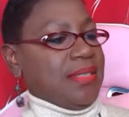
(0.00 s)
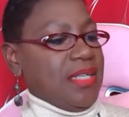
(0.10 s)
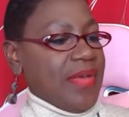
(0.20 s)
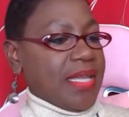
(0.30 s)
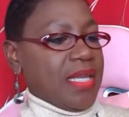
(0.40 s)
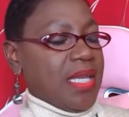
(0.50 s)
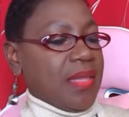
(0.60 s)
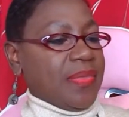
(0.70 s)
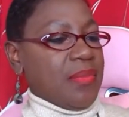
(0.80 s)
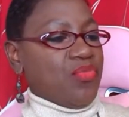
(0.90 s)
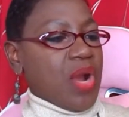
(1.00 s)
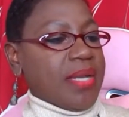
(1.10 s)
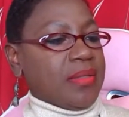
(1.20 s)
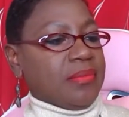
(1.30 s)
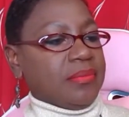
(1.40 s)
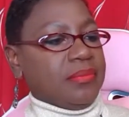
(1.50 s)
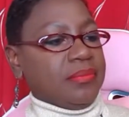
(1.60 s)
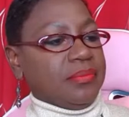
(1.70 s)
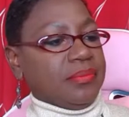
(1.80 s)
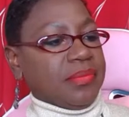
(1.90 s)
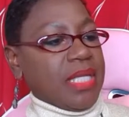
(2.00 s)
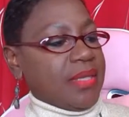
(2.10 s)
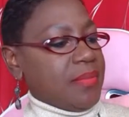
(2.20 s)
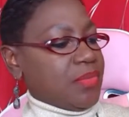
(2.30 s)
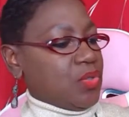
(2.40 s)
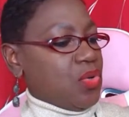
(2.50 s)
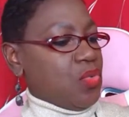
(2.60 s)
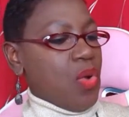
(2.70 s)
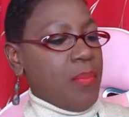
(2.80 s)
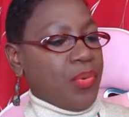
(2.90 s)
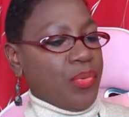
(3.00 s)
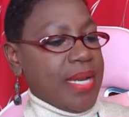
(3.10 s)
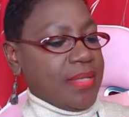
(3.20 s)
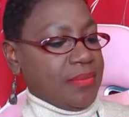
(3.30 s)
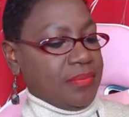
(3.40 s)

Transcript: If I can get them right, get them to cooperate.